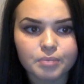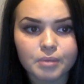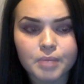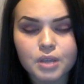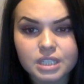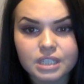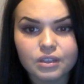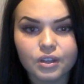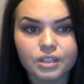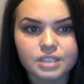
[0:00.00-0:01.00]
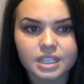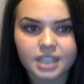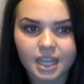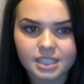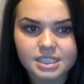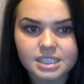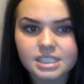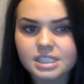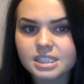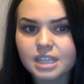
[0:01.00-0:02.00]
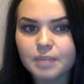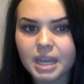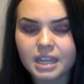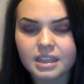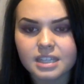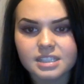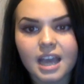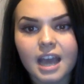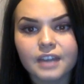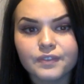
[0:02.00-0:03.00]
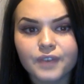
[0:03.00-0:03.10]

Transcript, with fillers: promoting loyalty, and seek to sell benefits and add